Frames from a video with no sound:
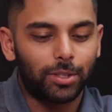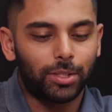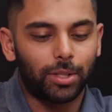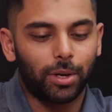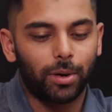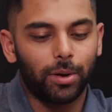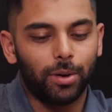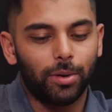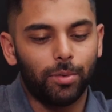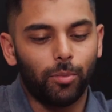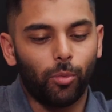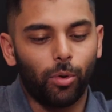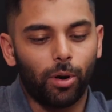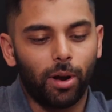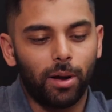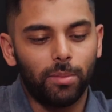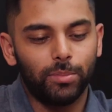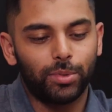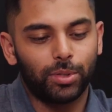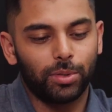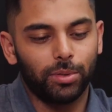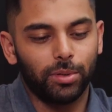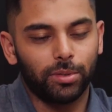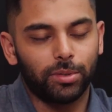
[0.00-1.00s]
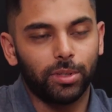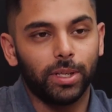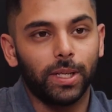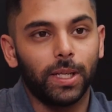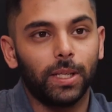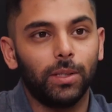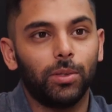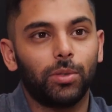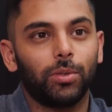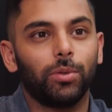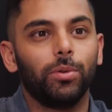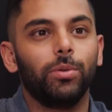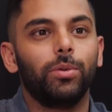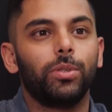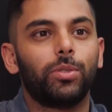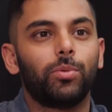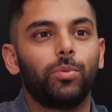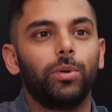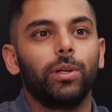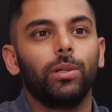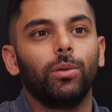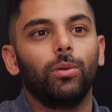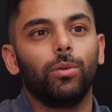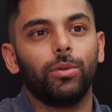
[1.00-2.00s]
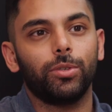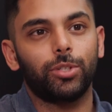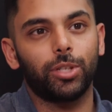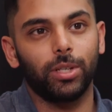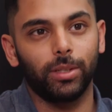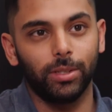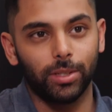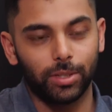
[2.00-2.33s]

So what I'm sort of thinking through is we're launching